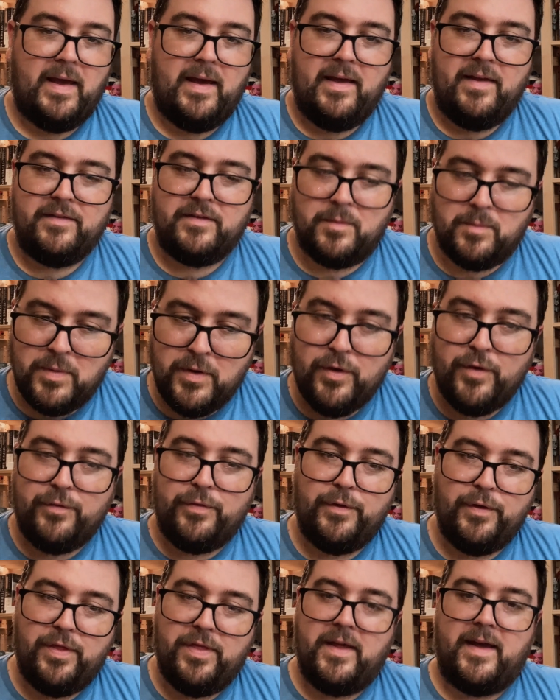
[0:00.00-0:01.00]
it's a
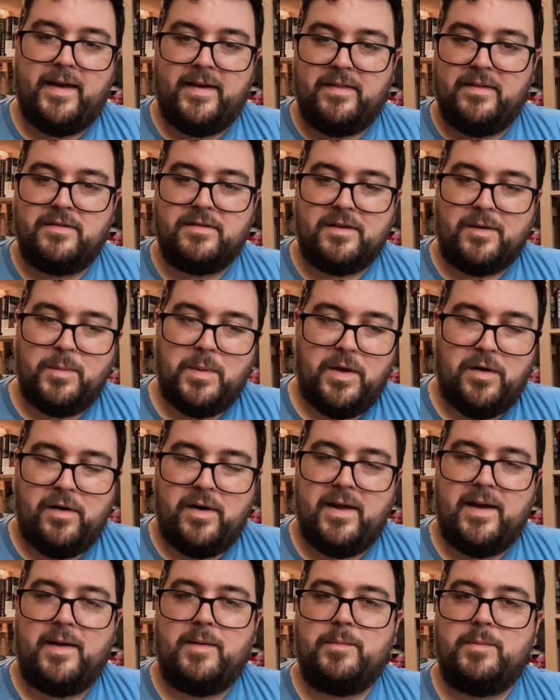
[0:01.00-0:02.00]
beautiful thing, this
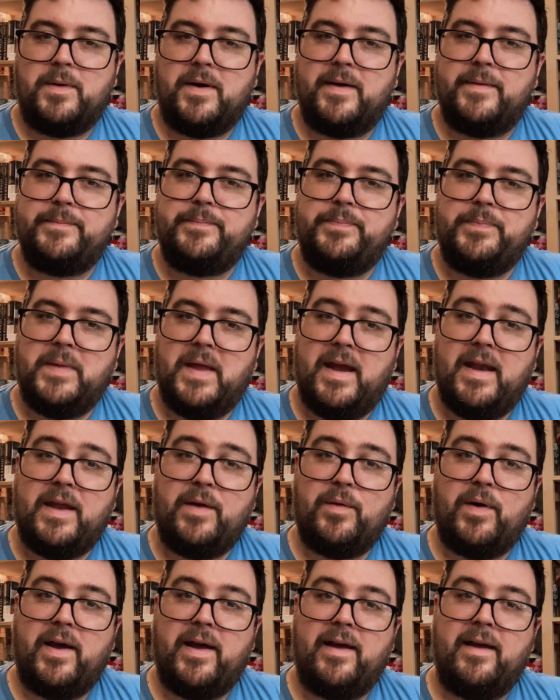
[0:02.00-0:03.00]
community. But
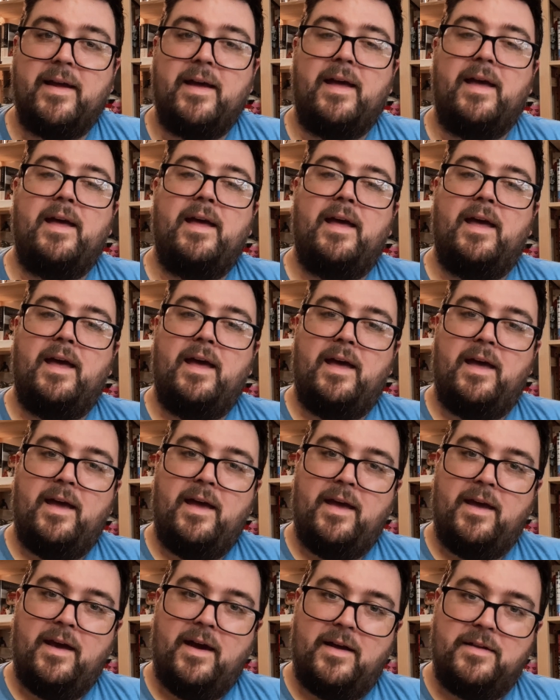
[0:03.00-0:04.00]
anyway,
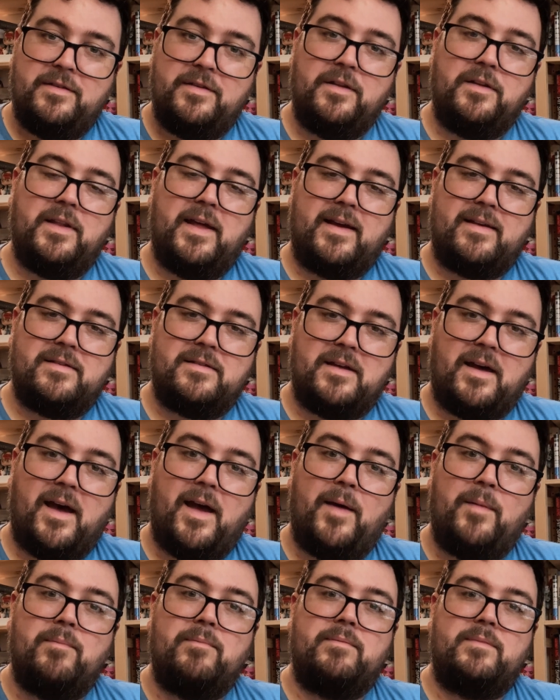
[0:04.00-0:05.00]
until next
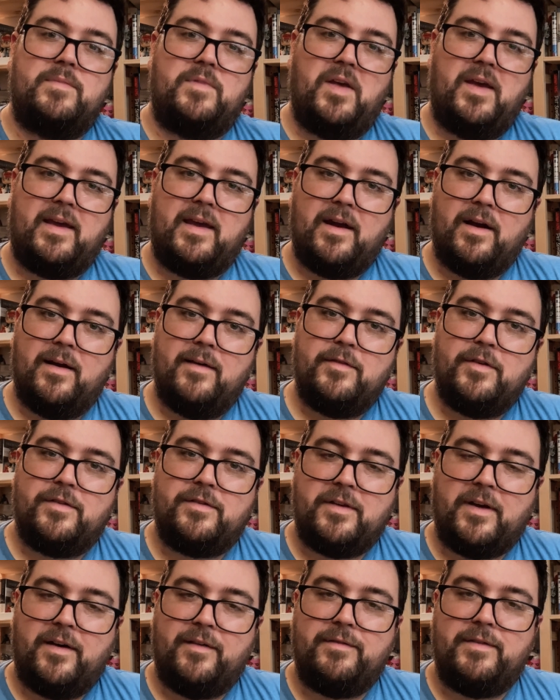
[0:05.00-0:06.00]
time, take care of
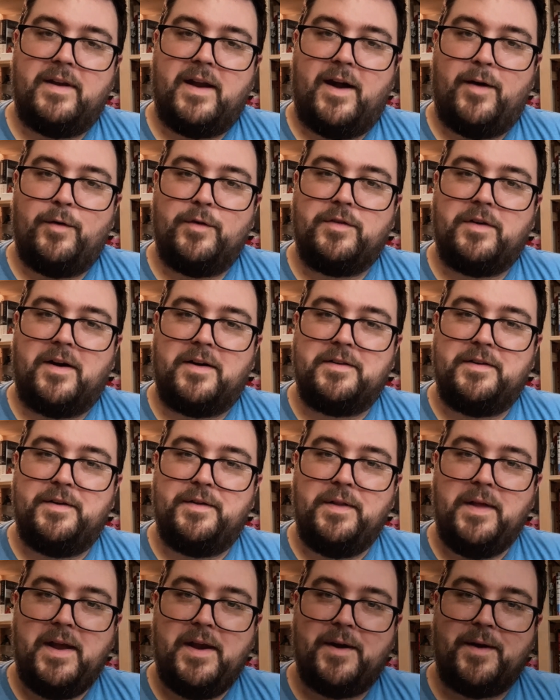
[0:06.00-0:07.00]
yourself, and I will talk to you
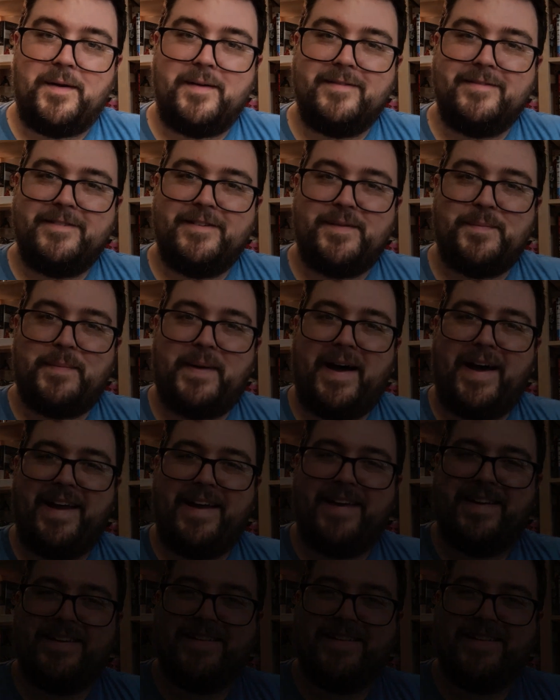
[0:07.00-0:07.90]
later. Bye.